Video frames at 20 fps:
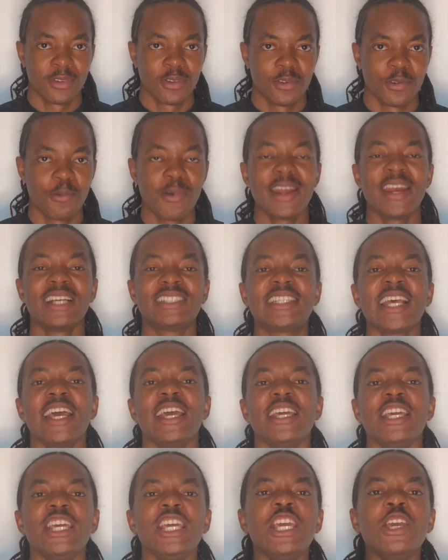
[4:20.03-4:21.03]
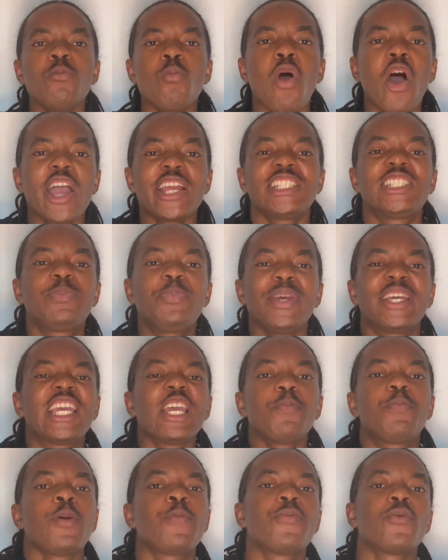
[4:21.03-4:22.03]
When they say Igbo
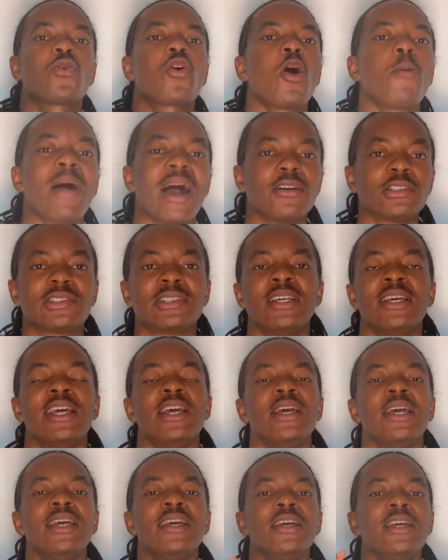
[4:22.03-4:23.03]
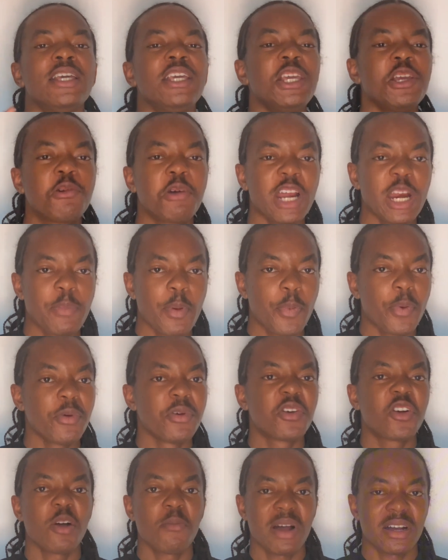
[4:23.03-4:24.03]
speaking people come out, Ikwere people
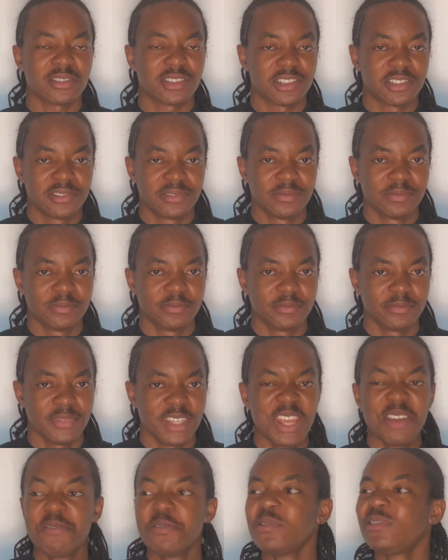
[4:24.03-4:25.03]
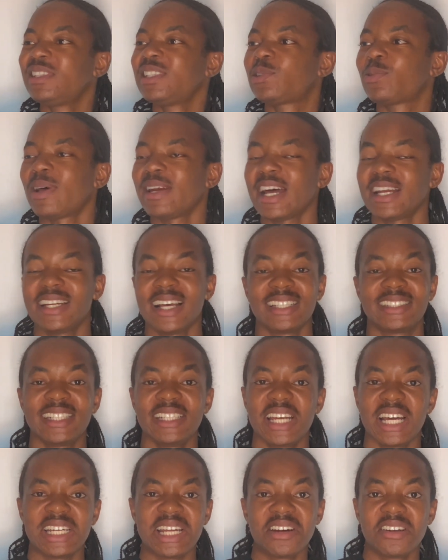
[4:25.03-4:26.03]
will come out. Even this one that they are
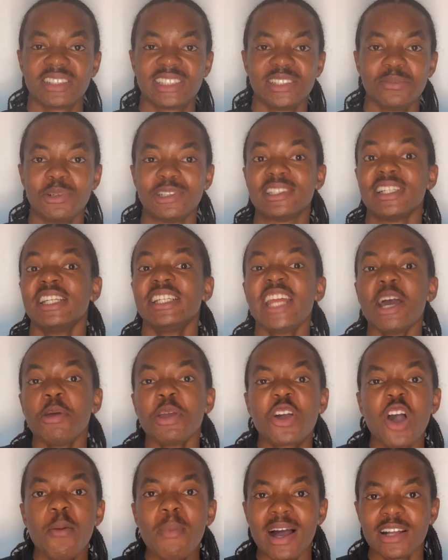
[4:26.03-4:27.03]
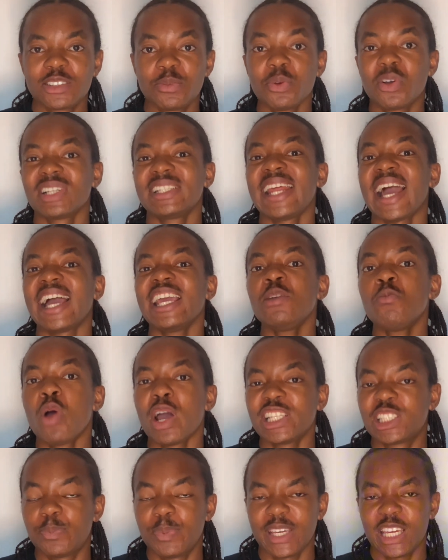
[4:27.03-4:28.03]
saying that they are not Igbos, they will come out because they are
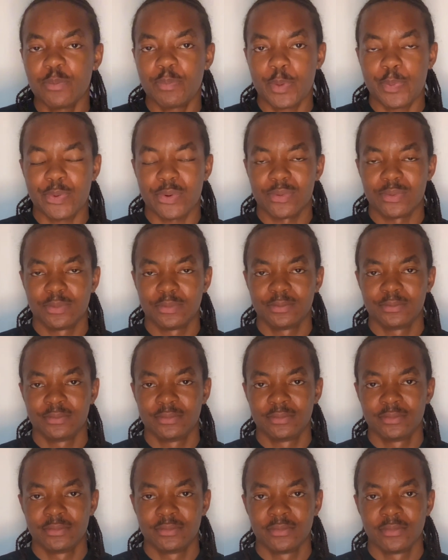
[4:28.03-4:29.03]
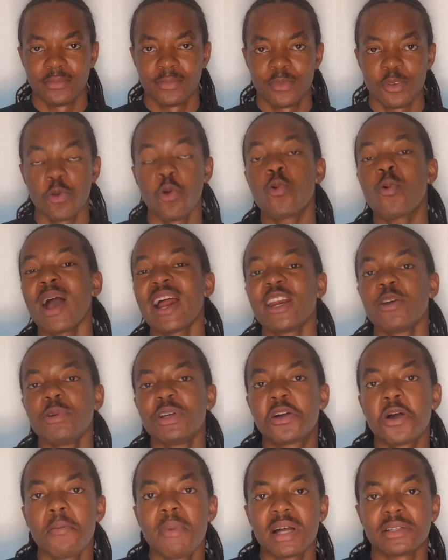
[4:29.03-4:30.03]
Igbo speaking people. Ukwuani
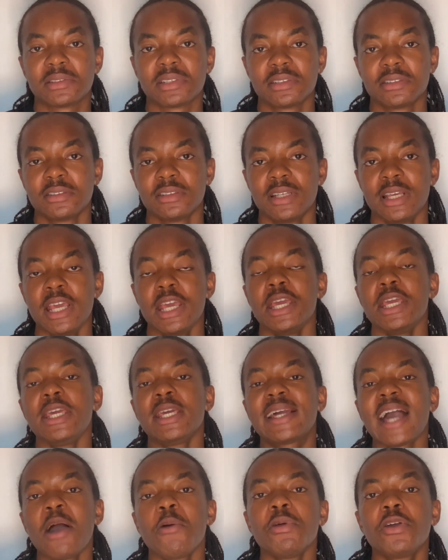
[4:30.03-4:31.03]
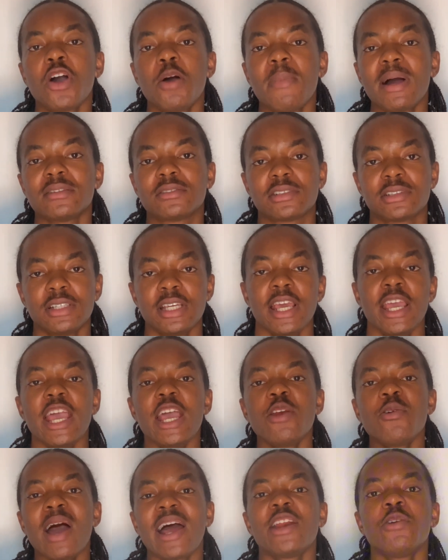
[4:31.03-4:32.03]
will come out. Ika will come out.
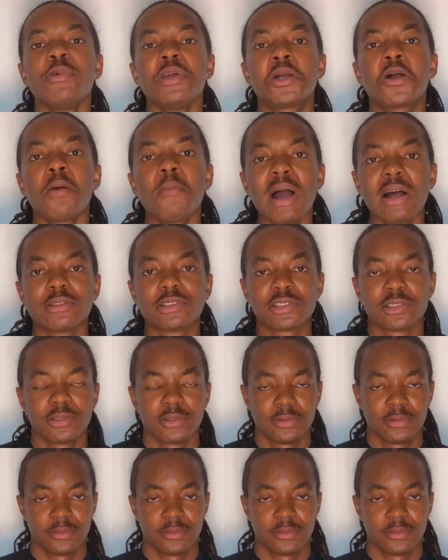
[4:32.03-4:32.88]
Enuani will come out.